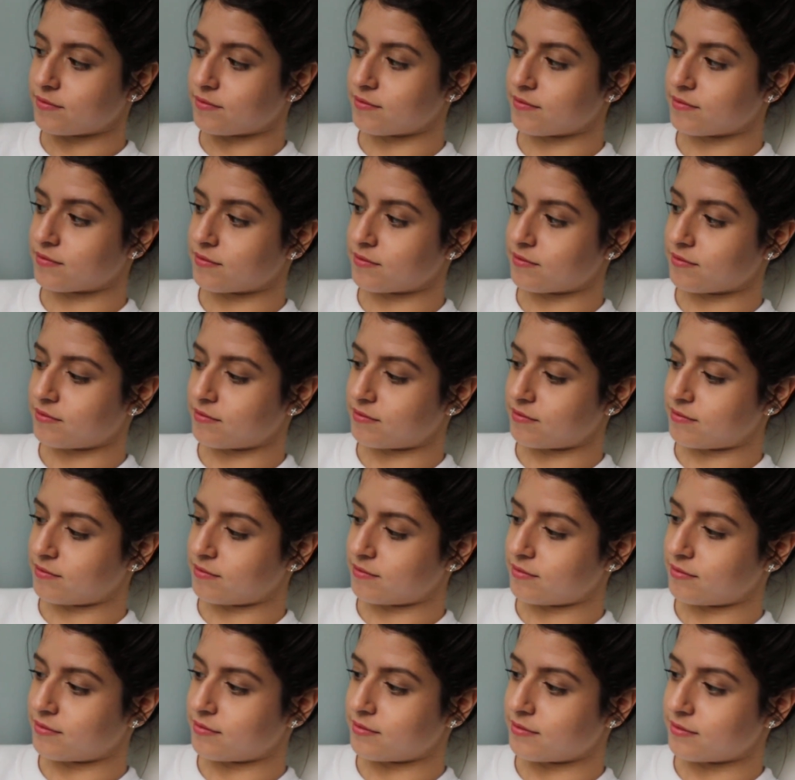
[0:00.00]

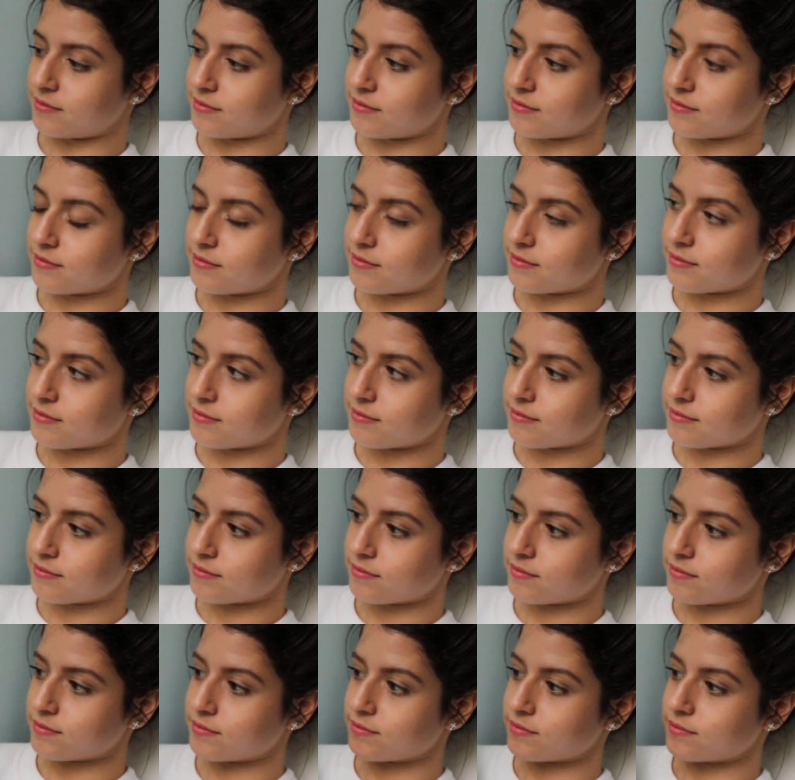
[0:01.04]

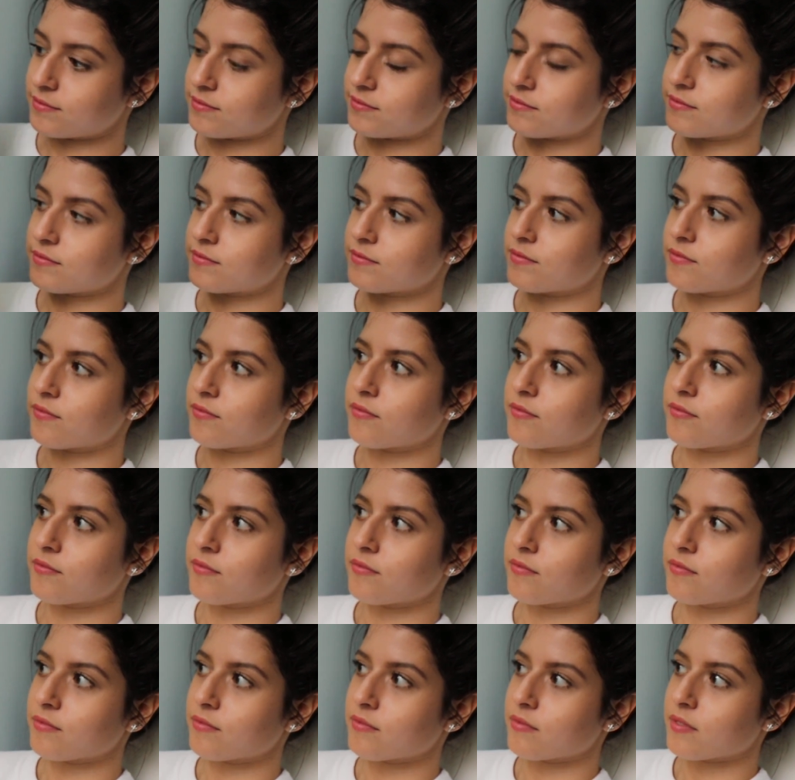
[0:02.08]

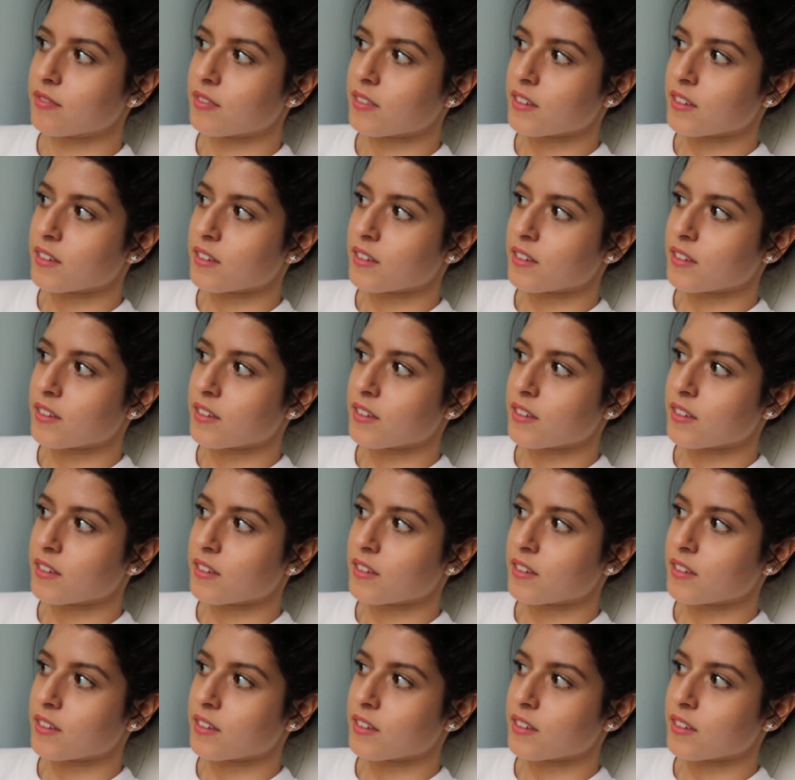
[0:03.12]
(no one is talking)